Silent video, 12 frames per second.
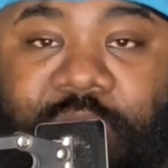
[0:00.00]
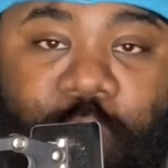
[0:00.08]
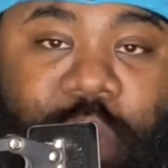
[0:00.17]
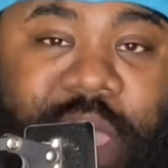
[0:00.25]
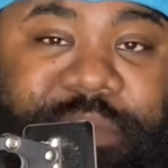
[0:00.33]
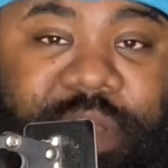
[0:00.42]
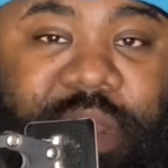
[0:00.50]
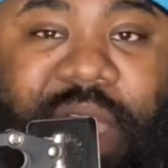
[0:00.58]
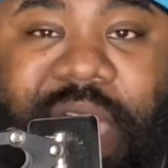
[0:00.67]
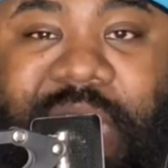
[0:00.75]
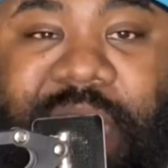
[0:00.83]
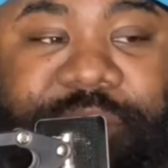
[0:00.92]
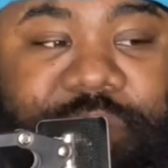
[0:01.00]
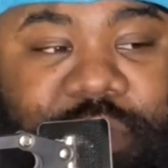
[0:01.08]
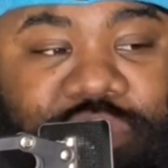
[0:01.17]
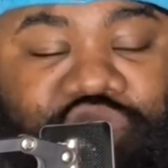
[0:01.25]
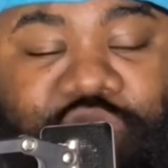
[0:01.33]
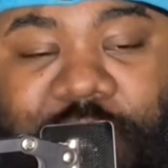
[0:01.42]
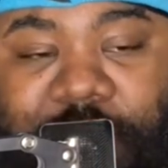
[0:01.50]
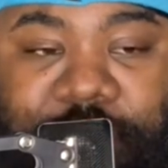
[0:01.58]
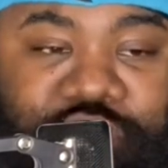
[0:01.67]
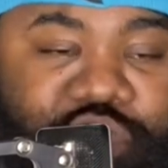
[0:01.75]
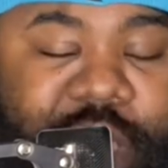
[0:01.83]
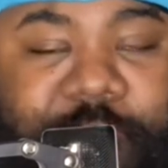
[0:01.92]
We're having a live stream
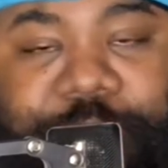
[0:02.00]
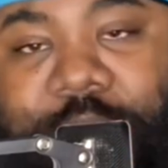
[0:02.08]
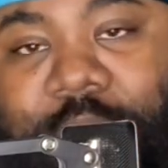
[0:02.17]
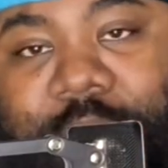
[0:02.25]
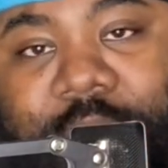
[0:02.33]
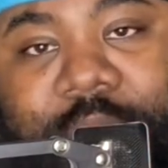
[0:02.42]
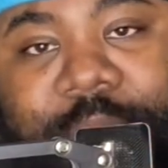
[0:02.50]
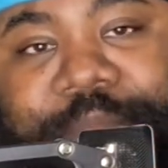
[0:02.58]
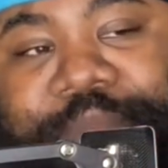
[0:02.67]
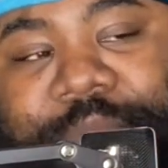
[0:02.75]
draft party, all right?